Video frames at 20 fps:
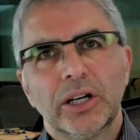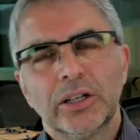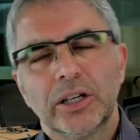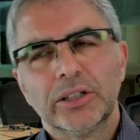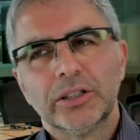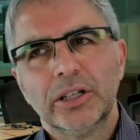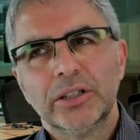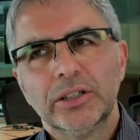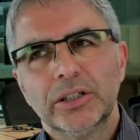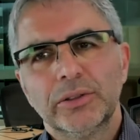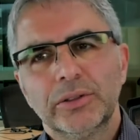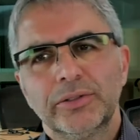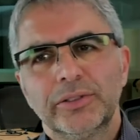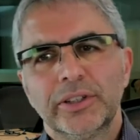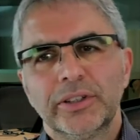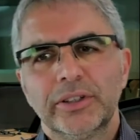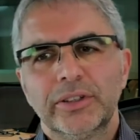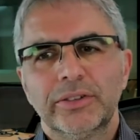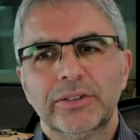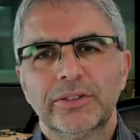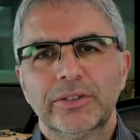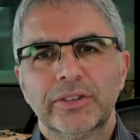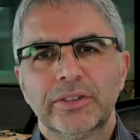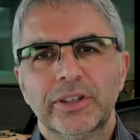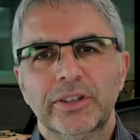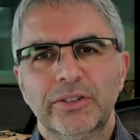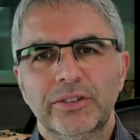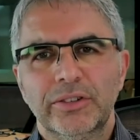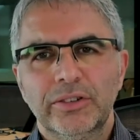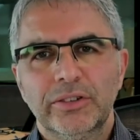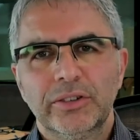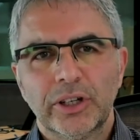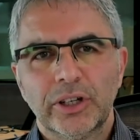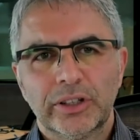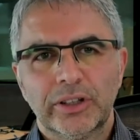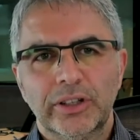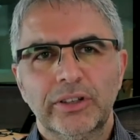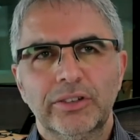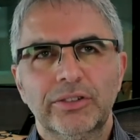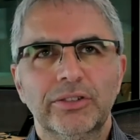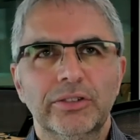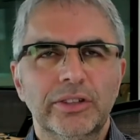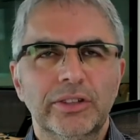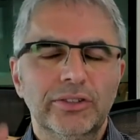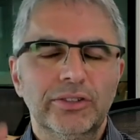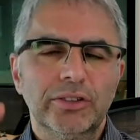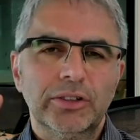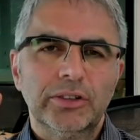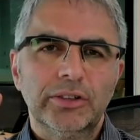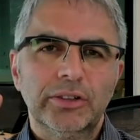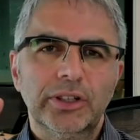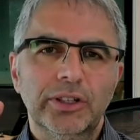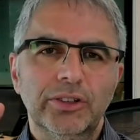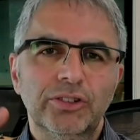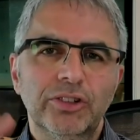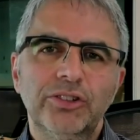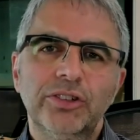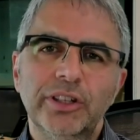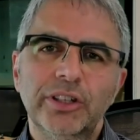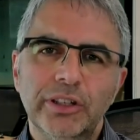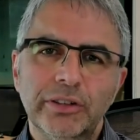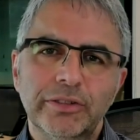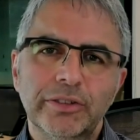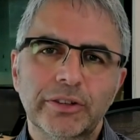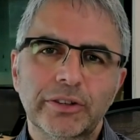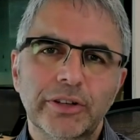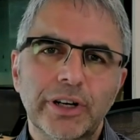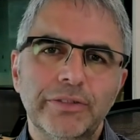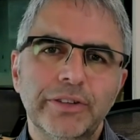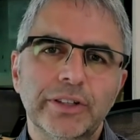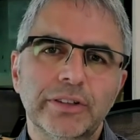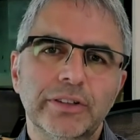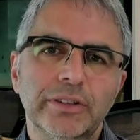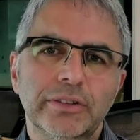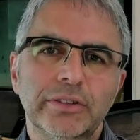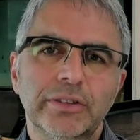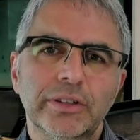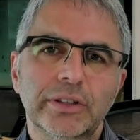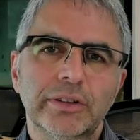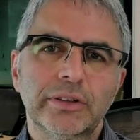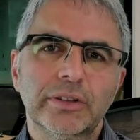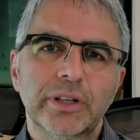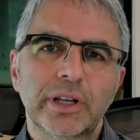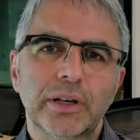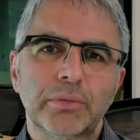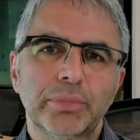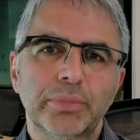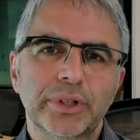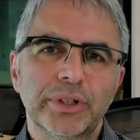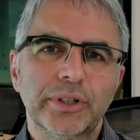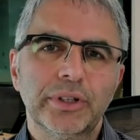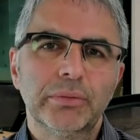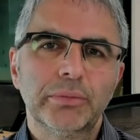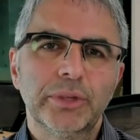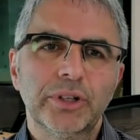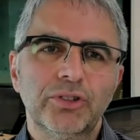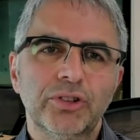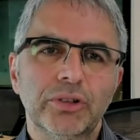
don't know if there's an existing infographic that Perdita mentioned